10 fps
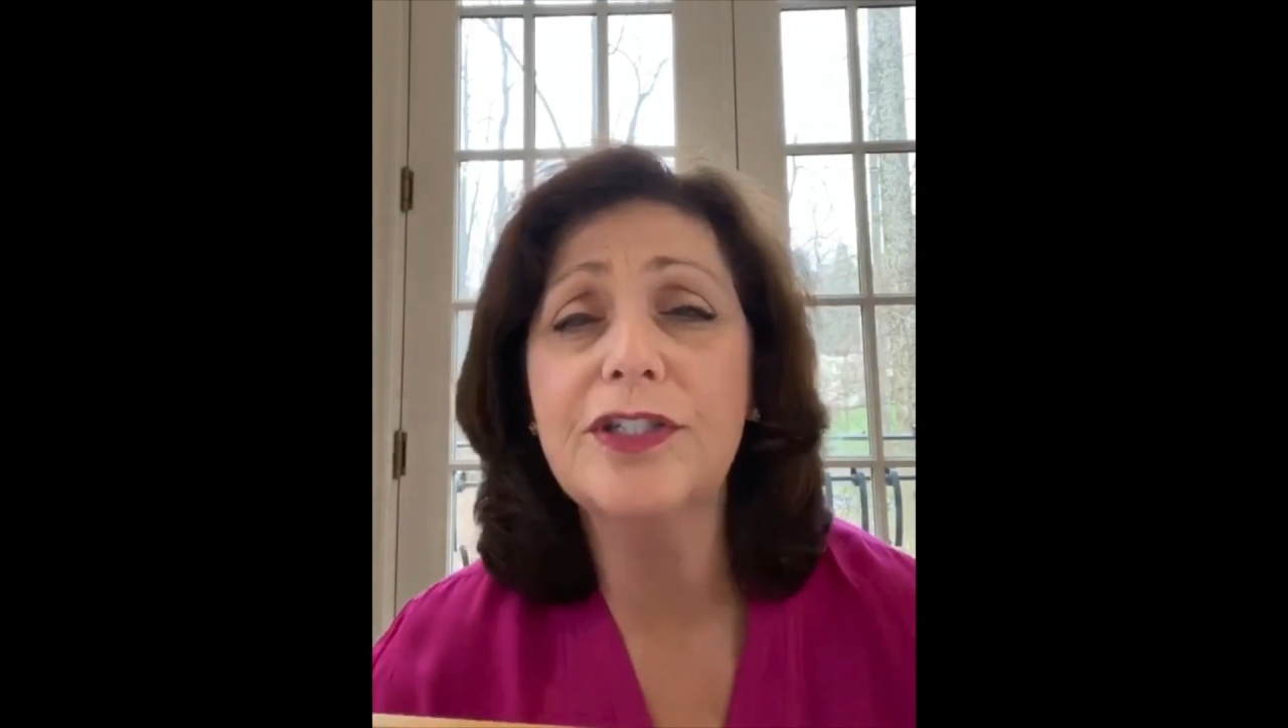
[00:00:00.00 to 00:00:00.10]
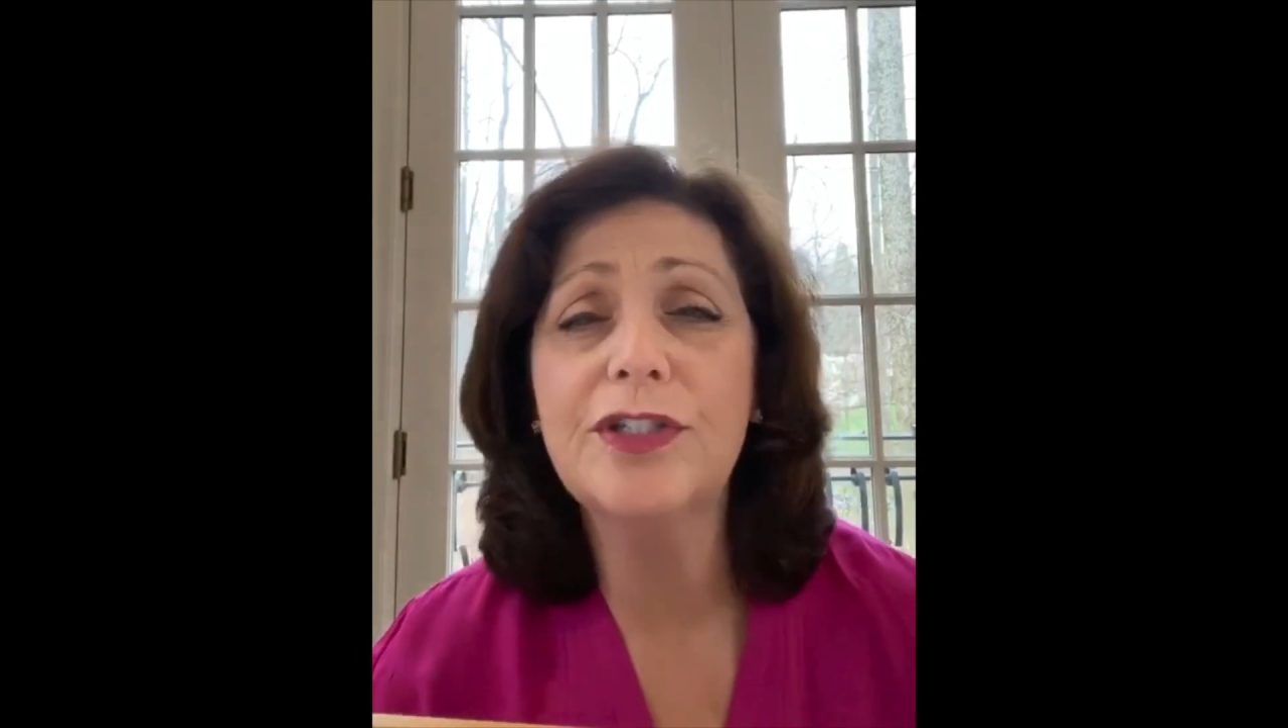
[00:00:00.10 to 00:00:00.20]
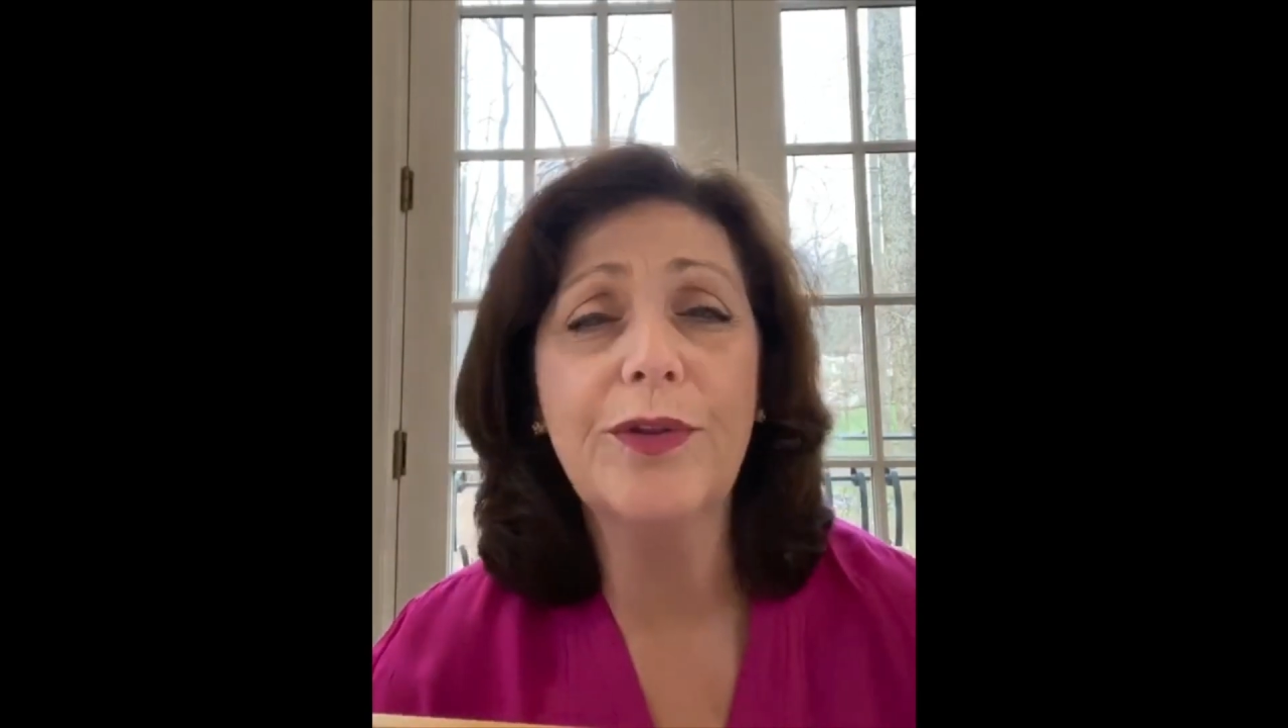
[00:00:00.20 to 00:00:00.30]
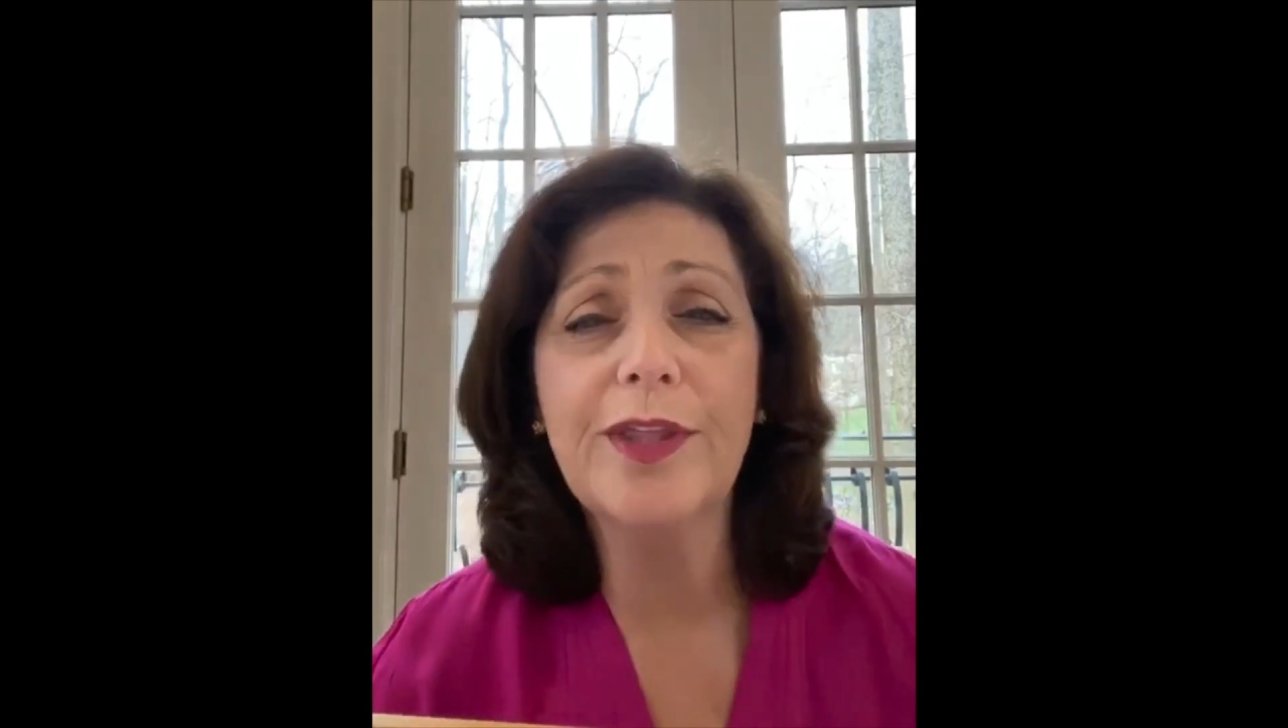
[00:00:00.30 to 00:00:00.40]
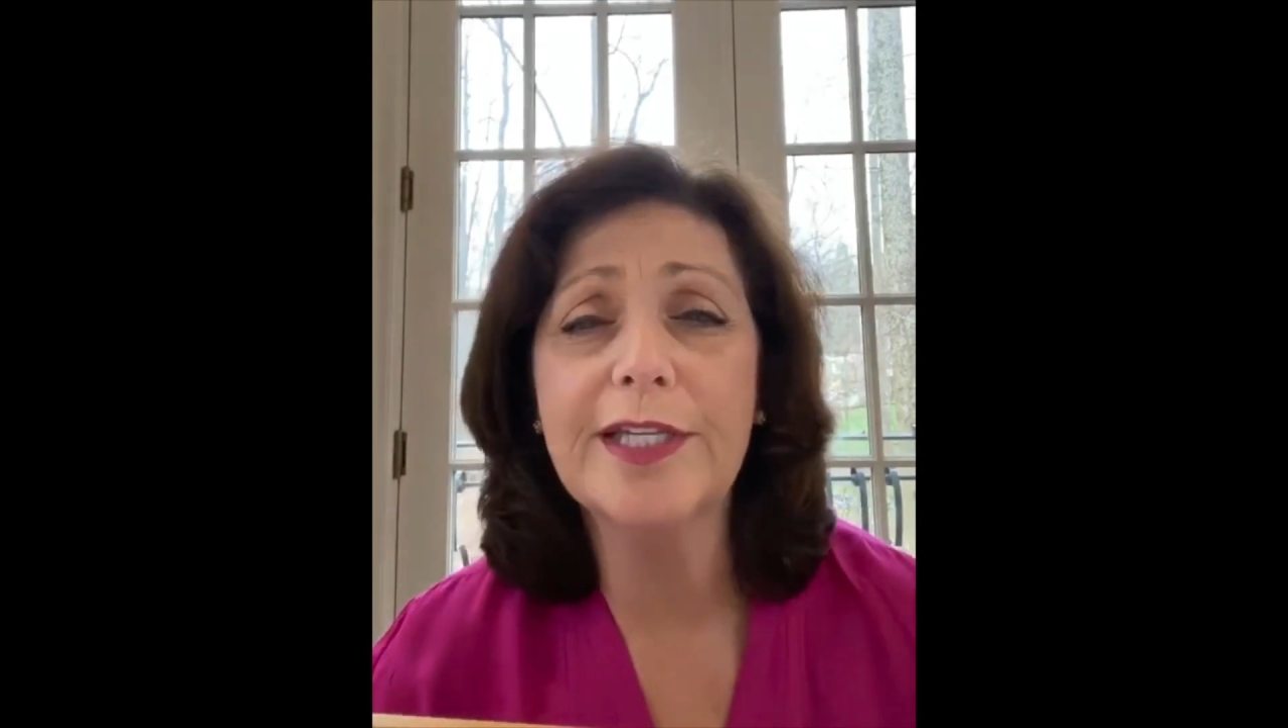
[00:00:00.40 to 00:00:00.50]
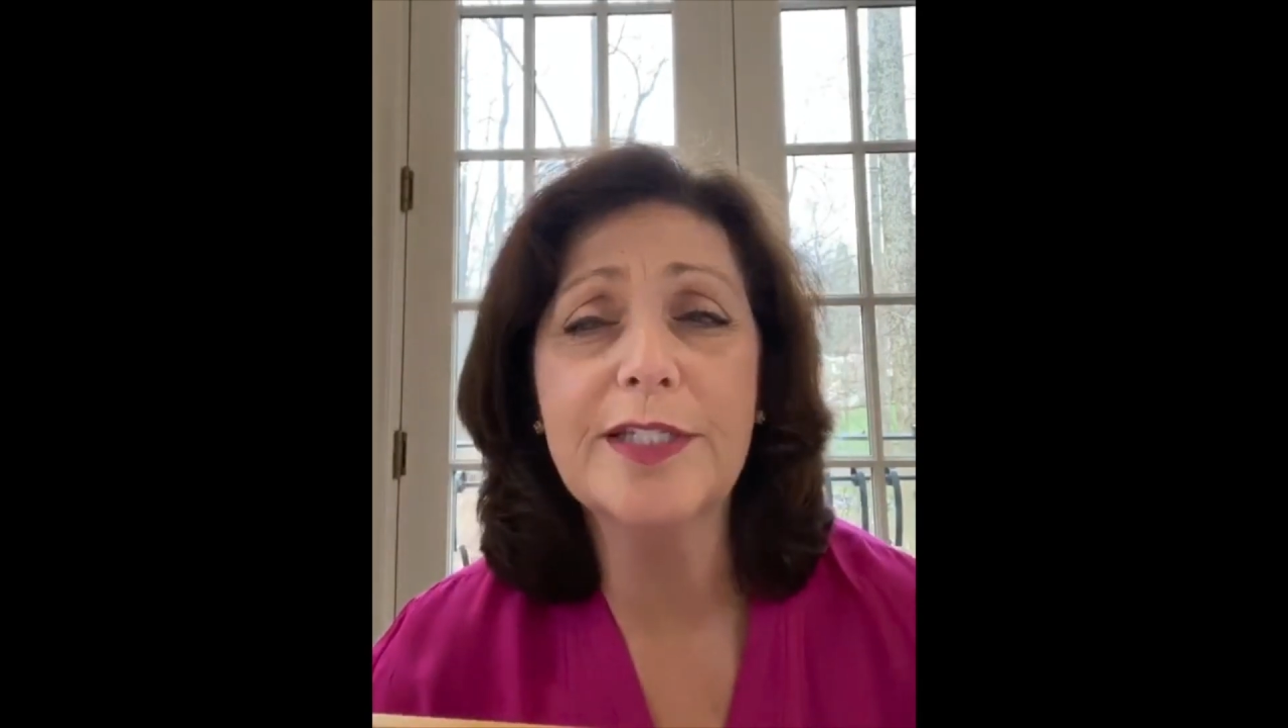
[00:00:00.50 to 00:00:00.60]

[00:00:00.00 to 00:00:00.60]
do things